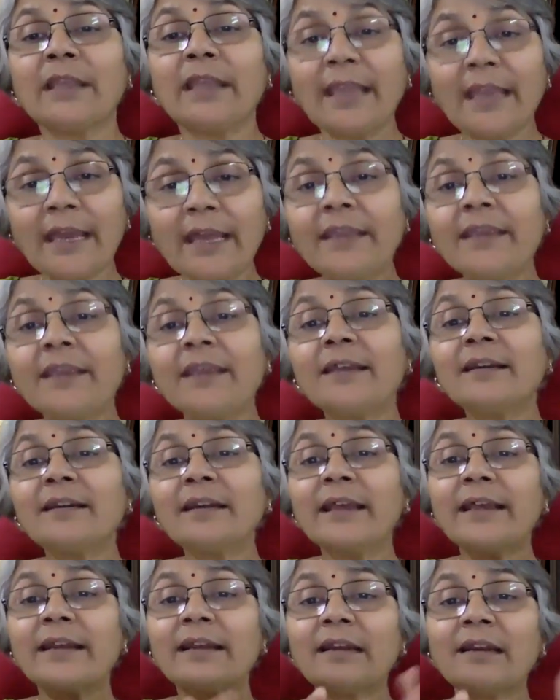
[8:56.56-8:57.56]
AI
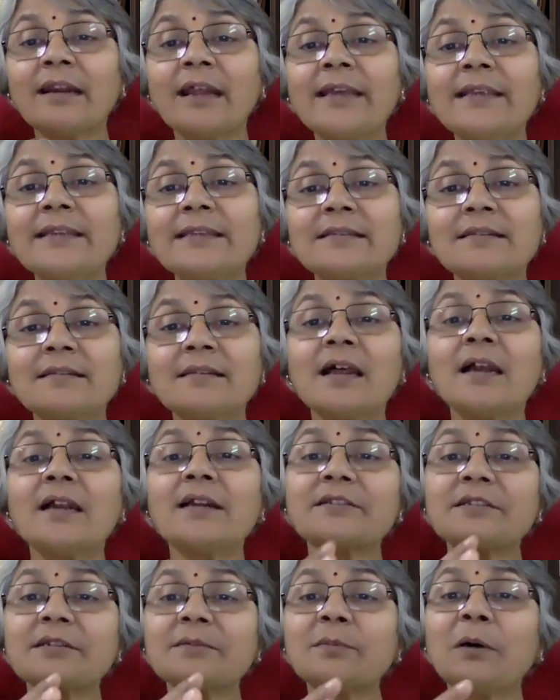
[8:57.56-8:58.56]
can analyze
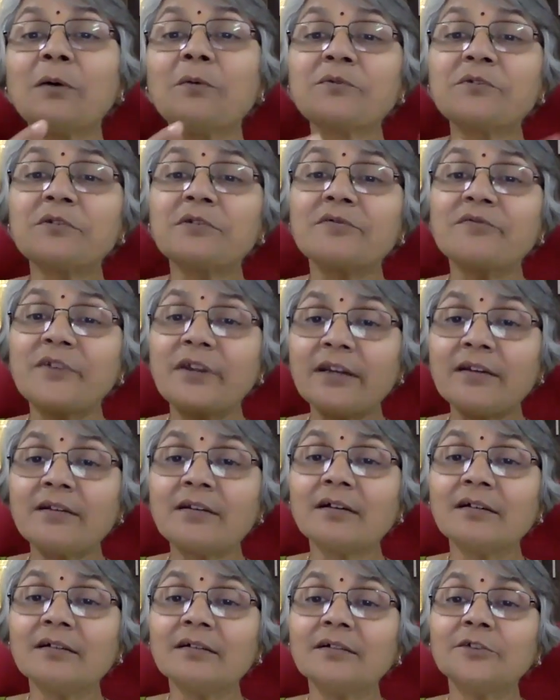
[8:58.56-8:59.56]
large amounts of
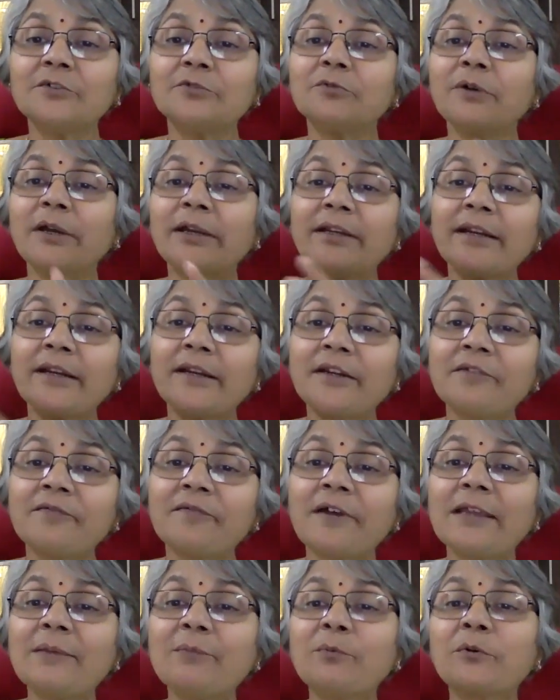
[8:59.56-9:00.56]
data to
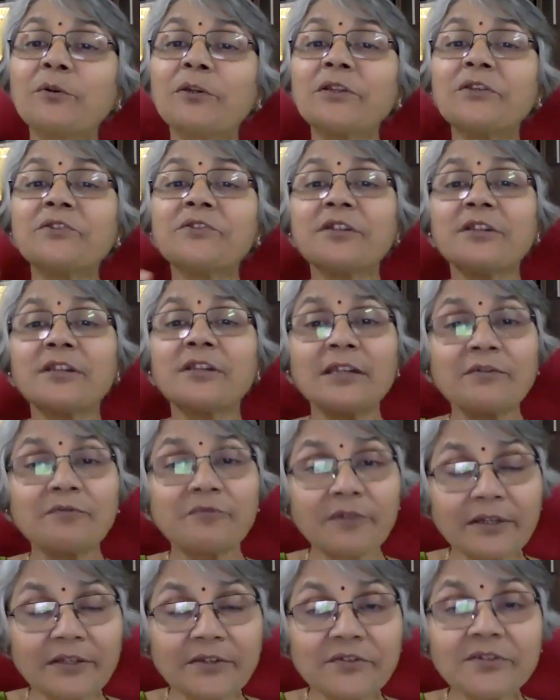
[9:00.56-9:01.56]
identify potential
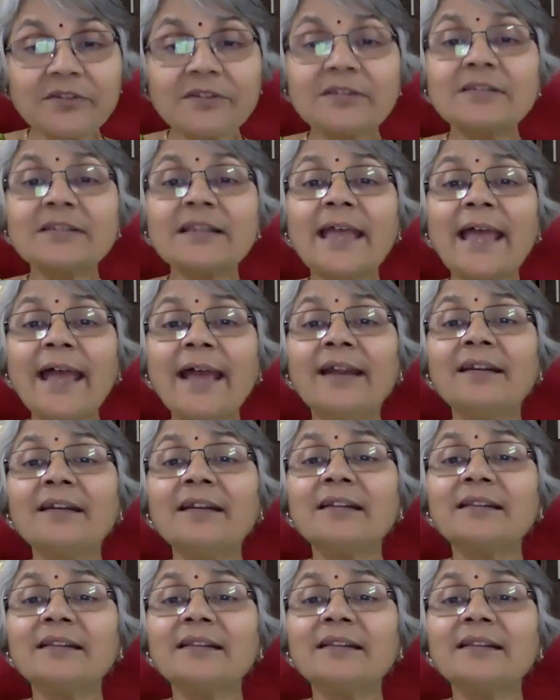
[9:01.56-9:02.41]
infringers, and